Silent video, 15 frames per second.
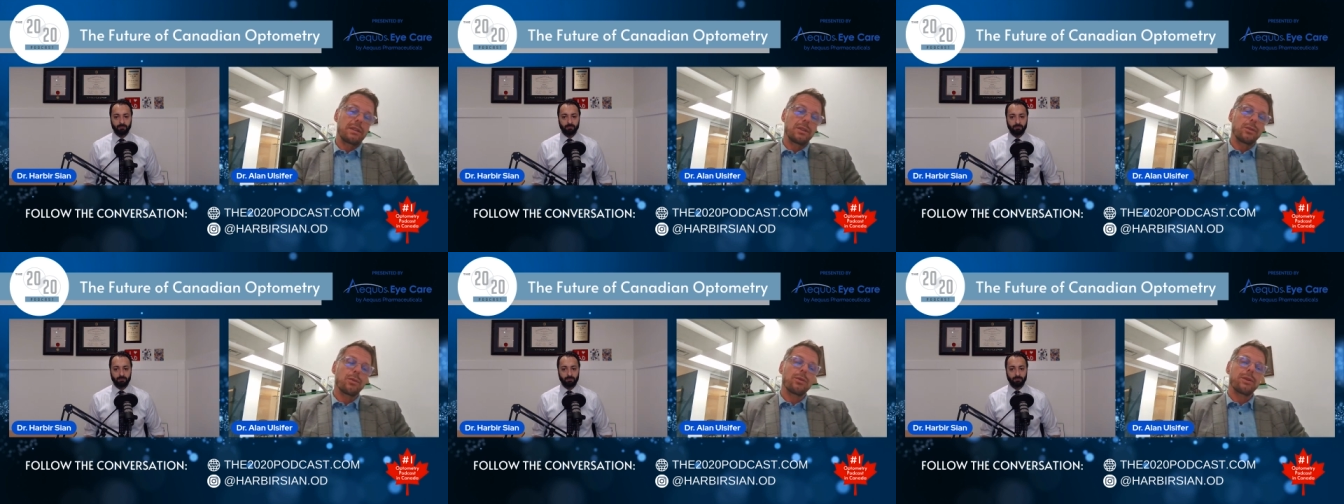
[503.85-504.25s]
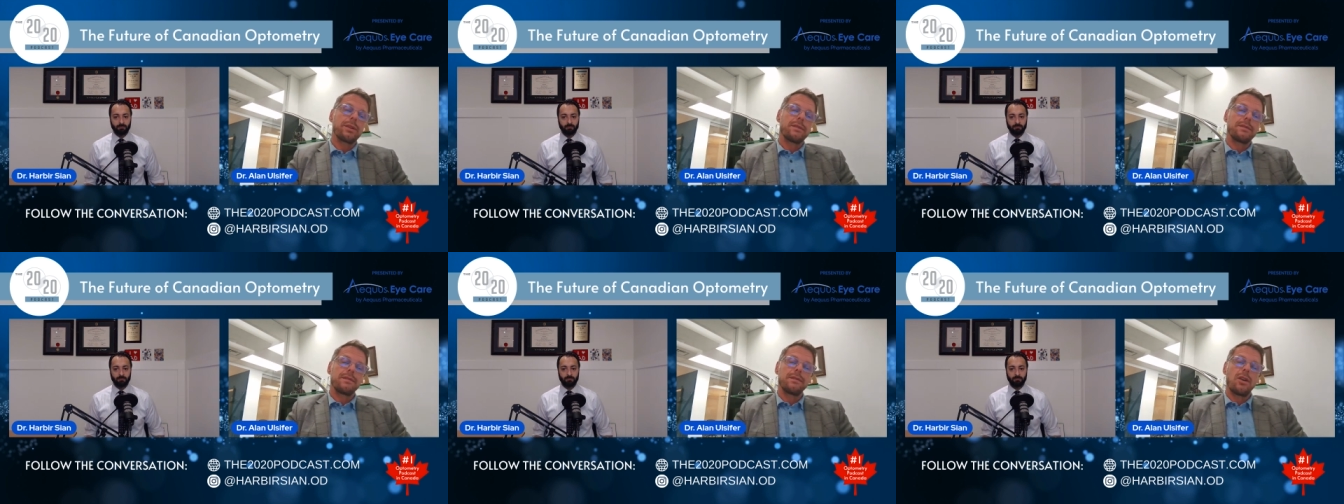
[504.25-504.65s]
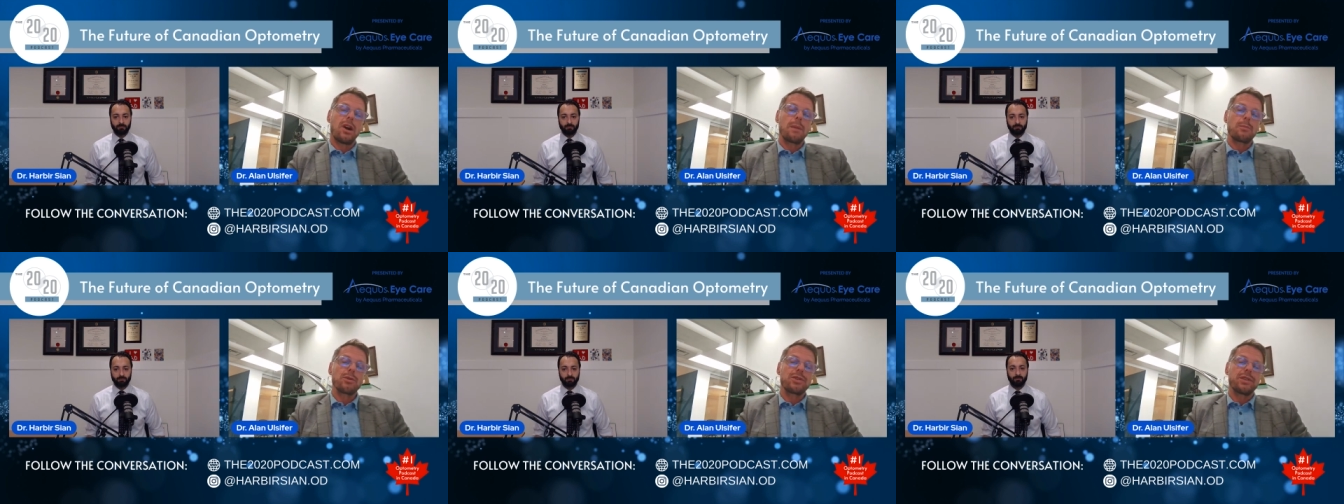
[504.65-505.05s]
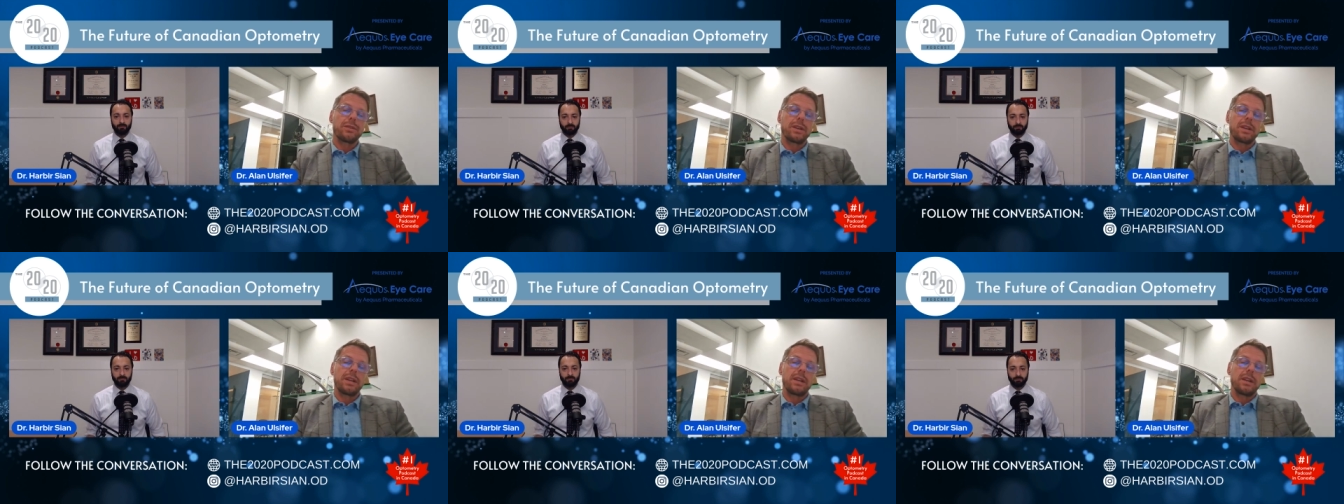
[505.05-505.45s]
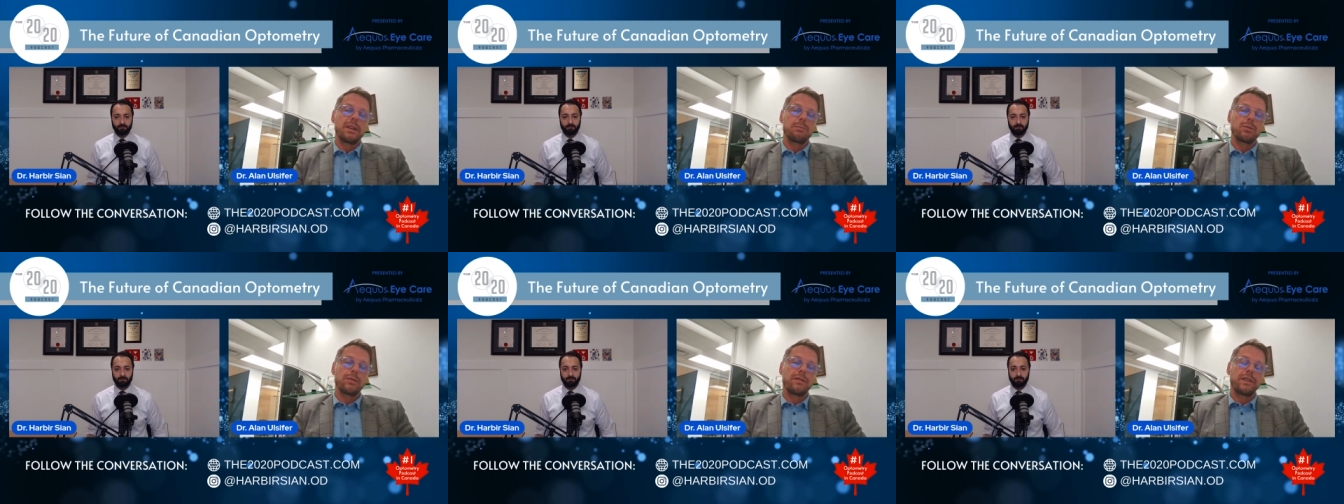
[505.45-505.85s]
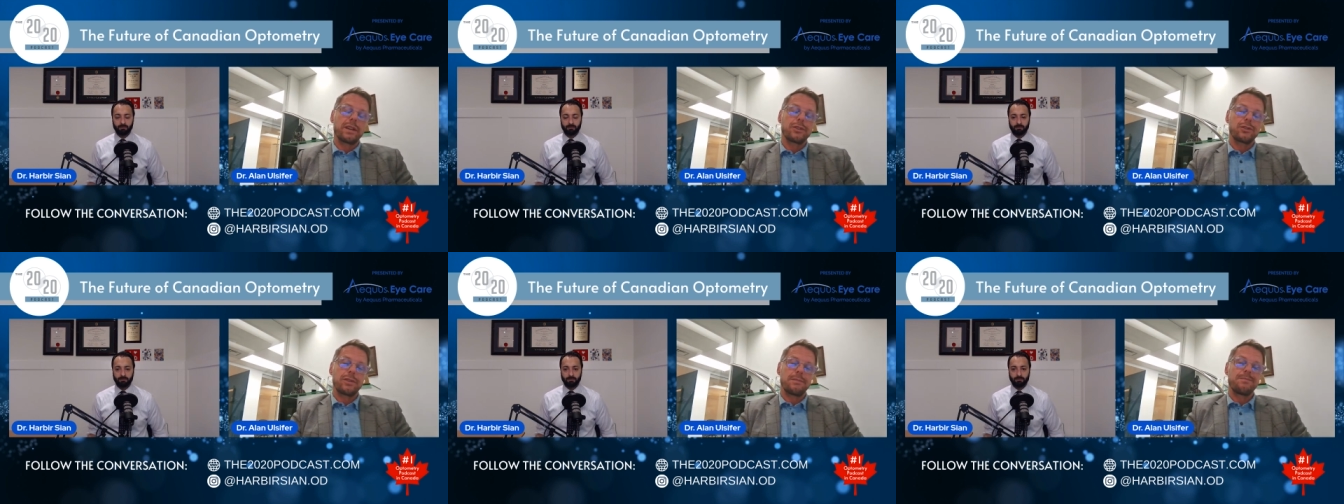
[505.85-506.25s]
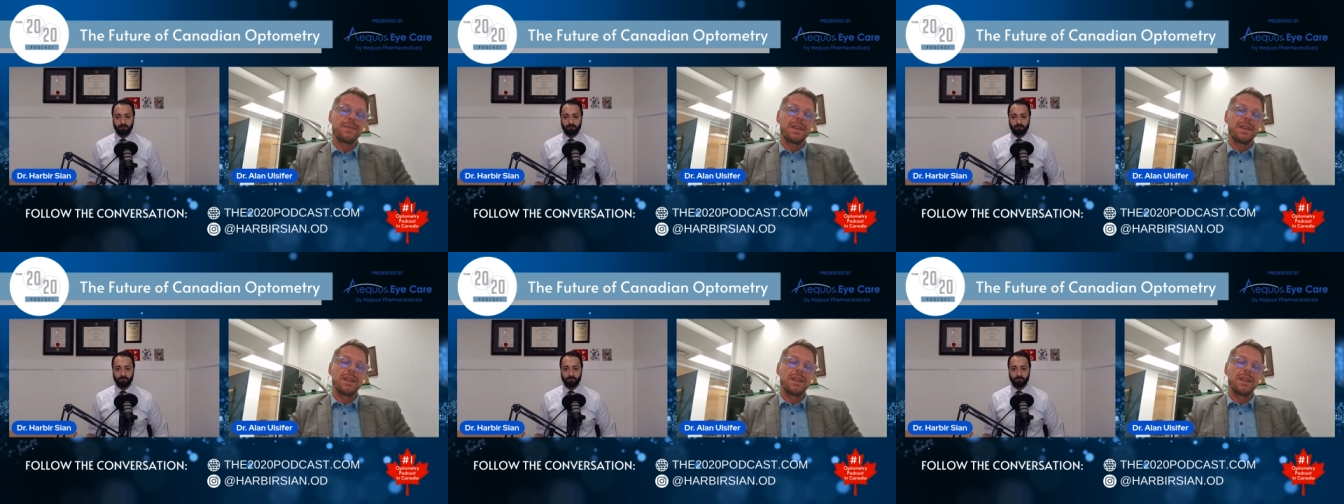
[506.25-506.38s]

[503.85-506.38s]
lucrative opportunity and profession.